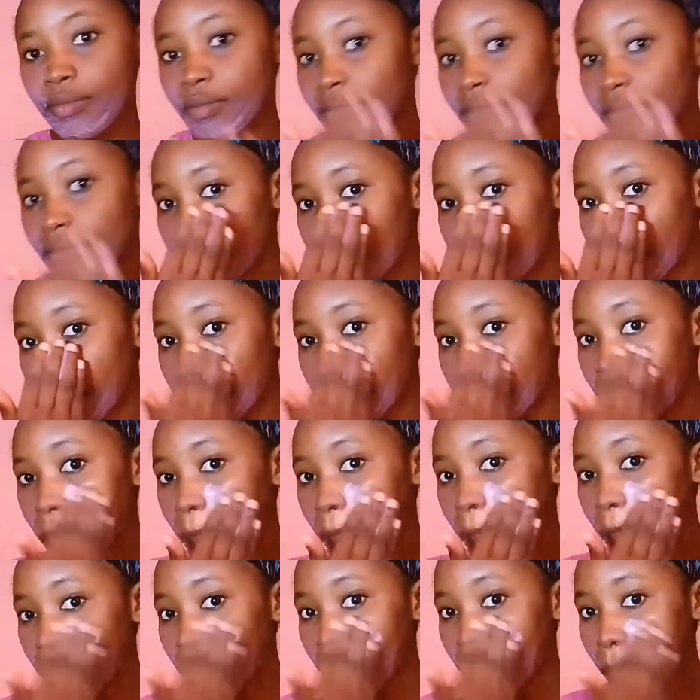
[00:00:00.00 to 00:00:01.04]
Then after
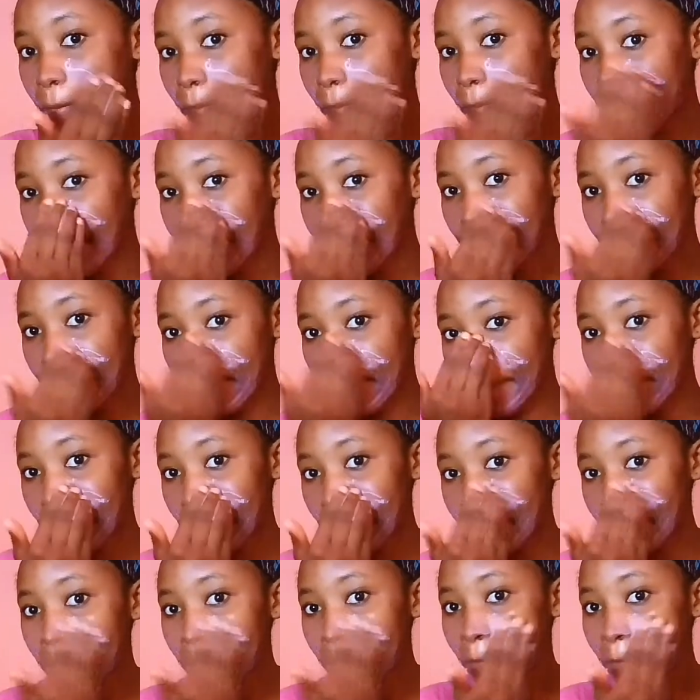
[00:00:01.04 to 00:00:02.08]
applying it, you're
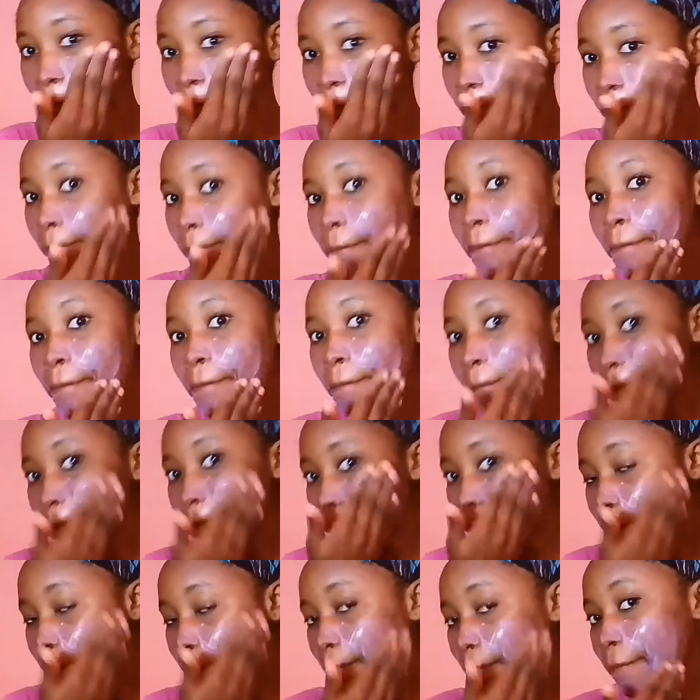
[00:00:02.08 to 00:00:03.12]
going to massage your
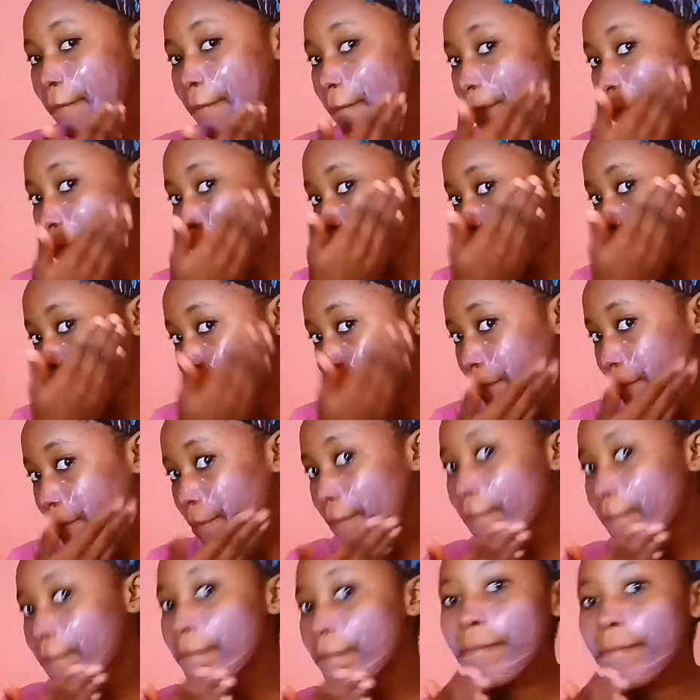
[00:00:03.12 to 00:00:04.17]
calamine lotion
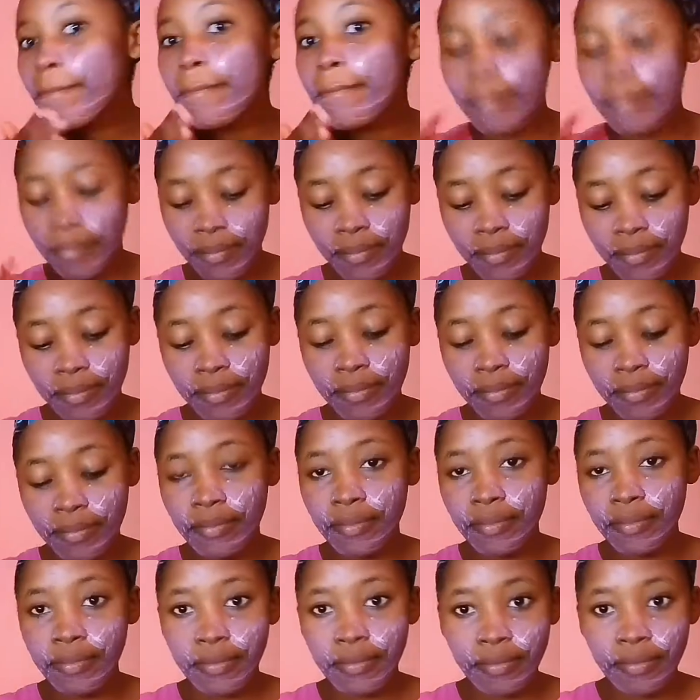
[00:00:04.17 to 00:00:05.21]
in a circle
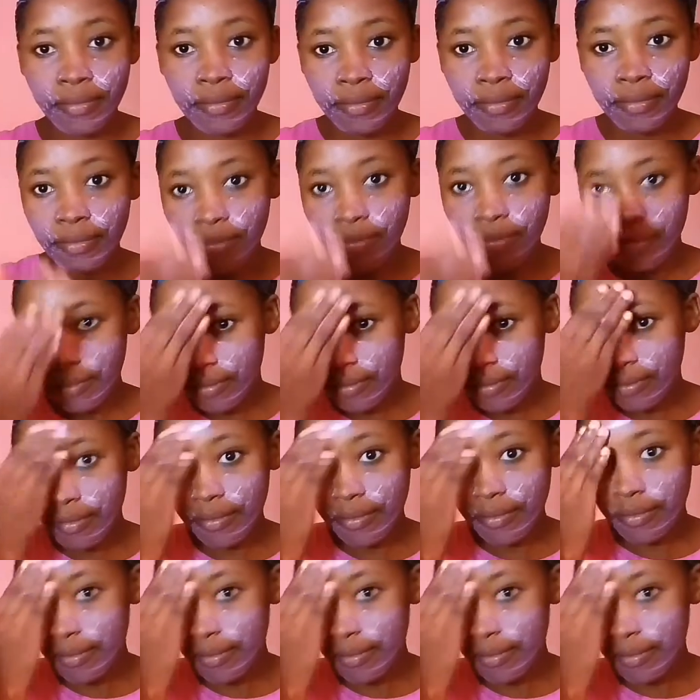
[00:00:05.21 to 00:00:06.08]
motion to